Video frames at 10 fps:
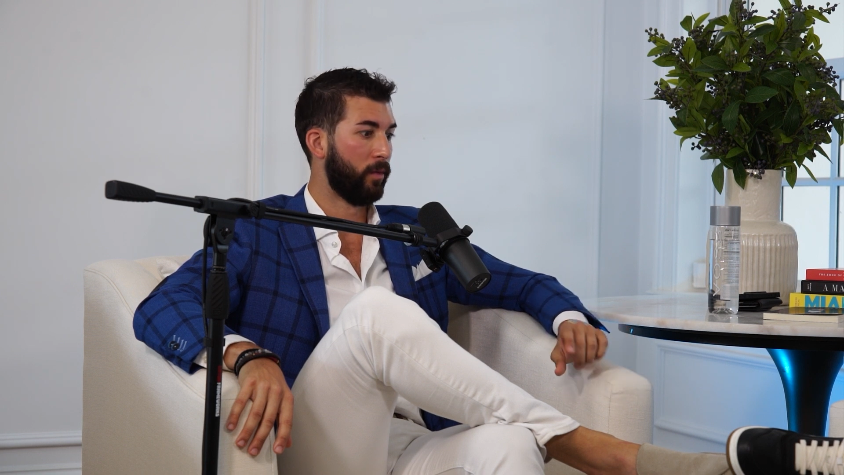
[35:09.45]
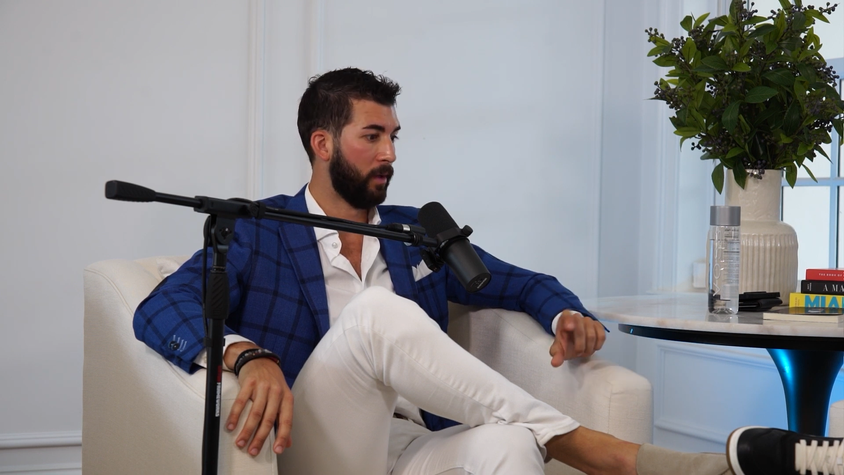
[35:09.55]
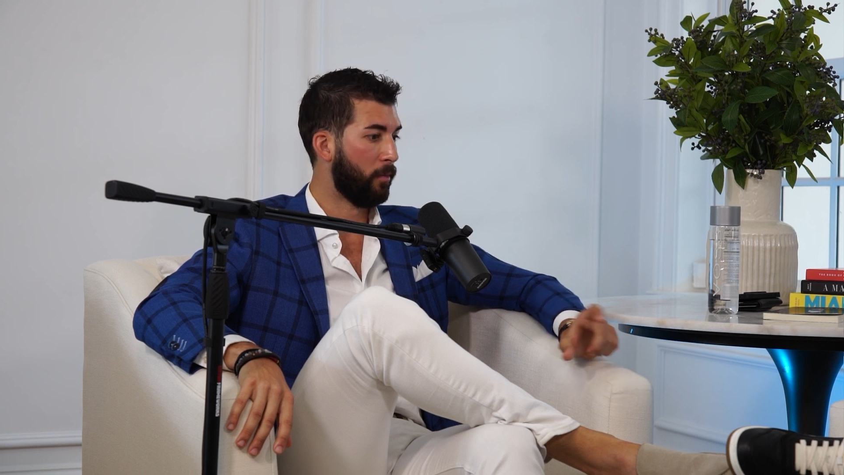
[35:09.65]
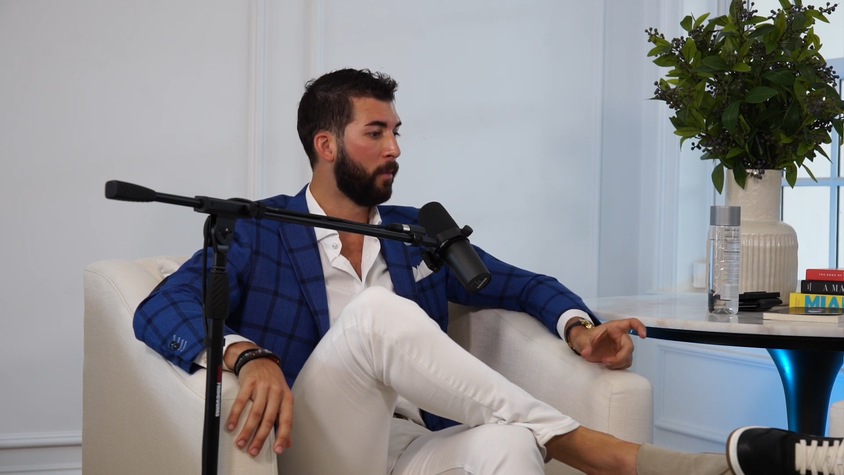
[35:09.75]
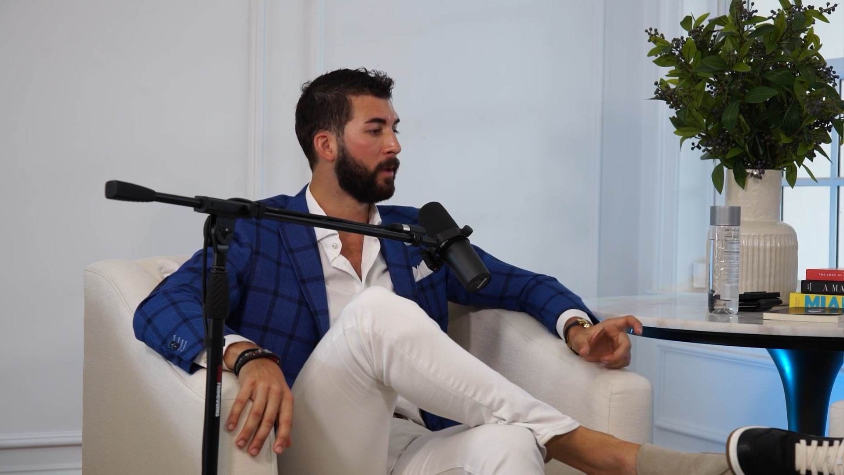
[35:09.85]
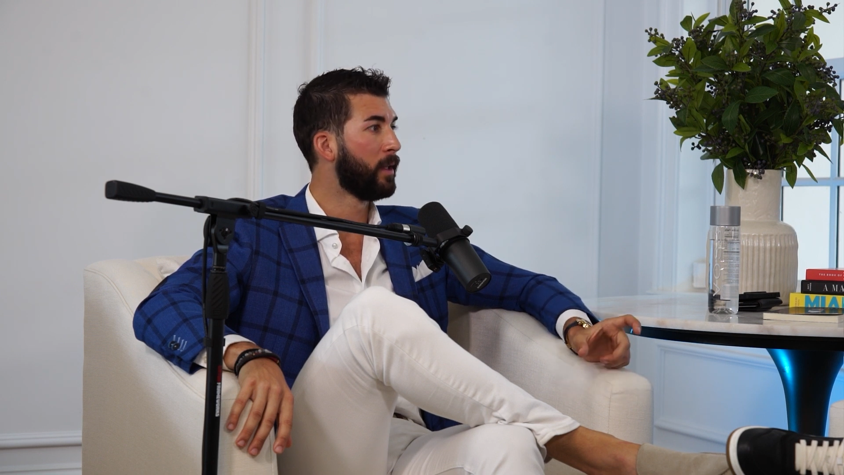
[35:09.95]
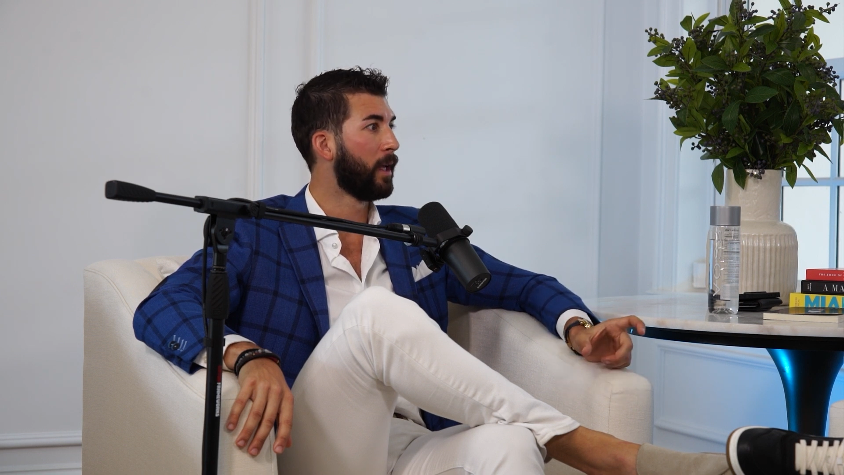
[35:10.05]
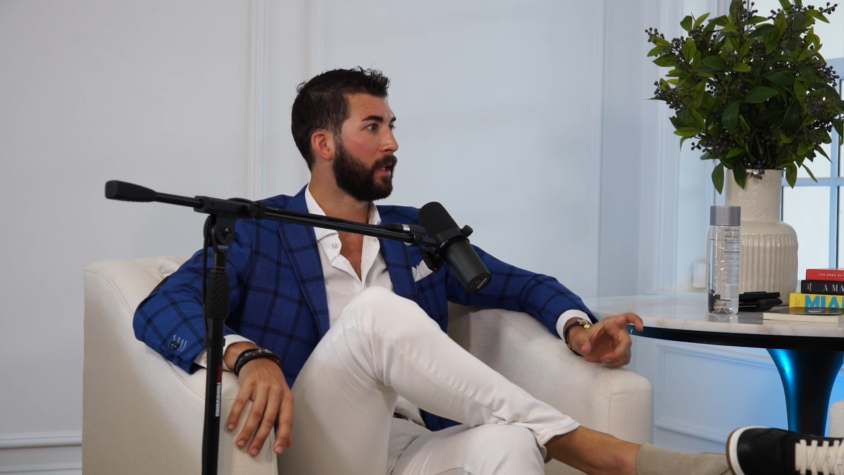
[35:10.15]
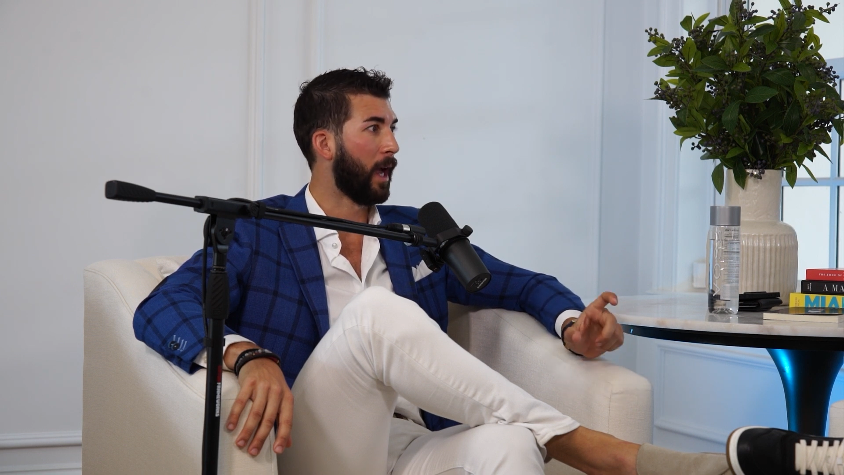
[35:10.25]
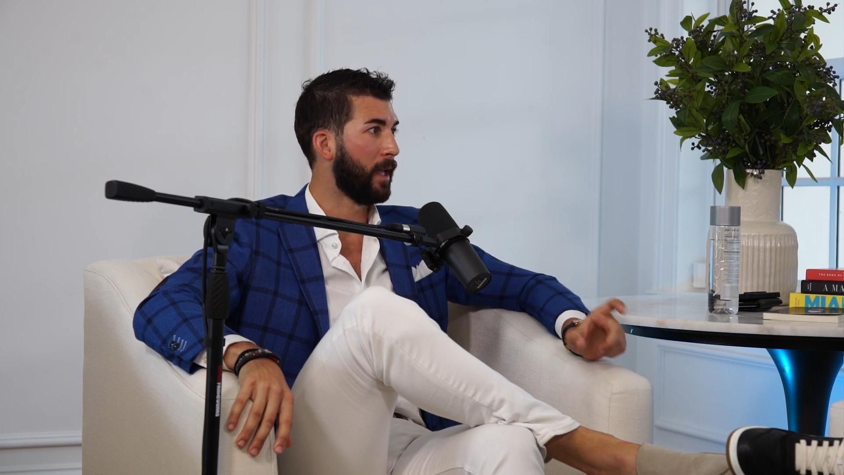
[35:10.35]
the moment
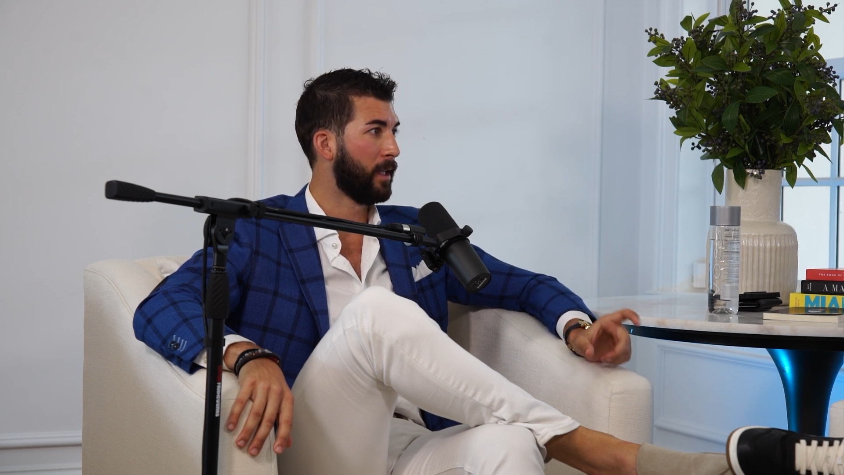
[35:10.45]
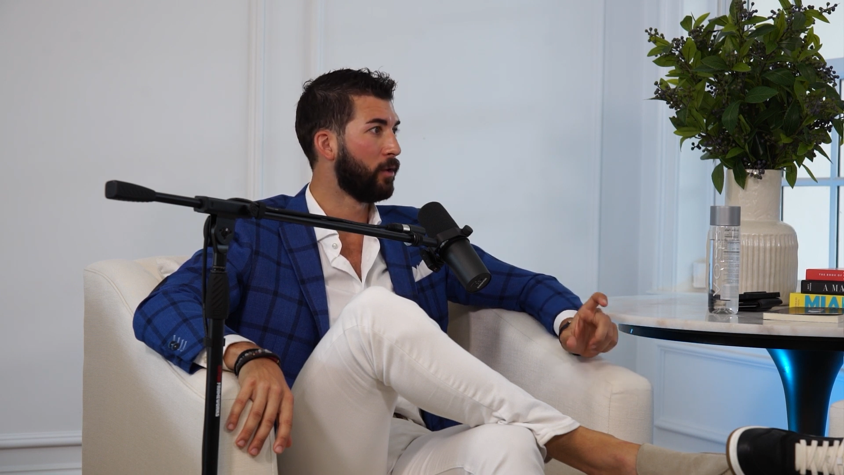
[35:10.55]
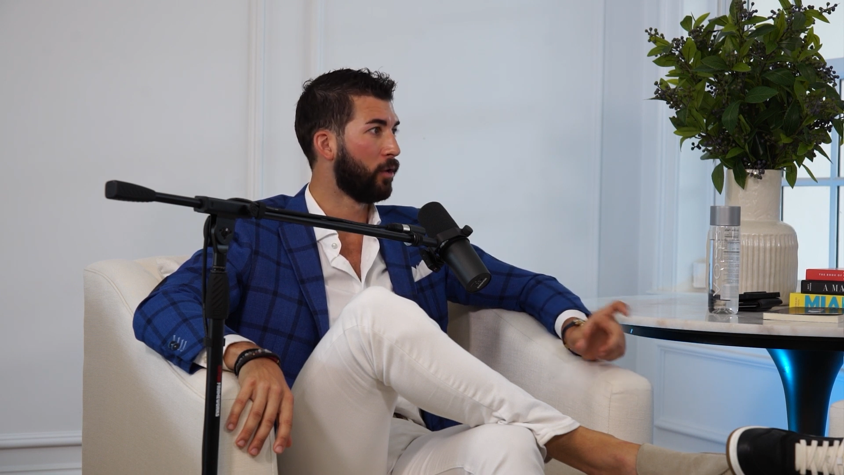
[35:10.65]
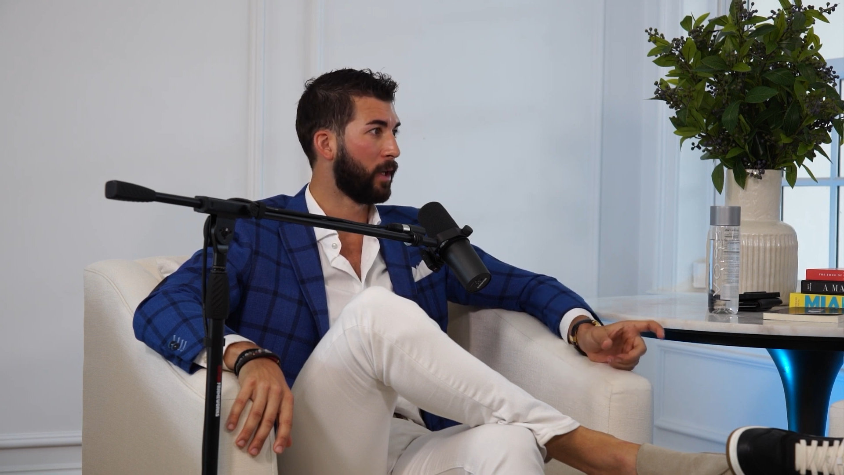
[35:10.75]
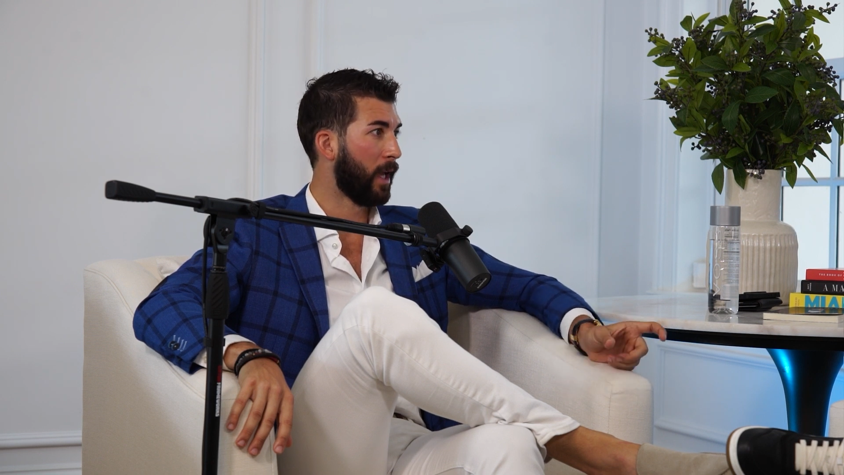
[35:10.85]
that I did not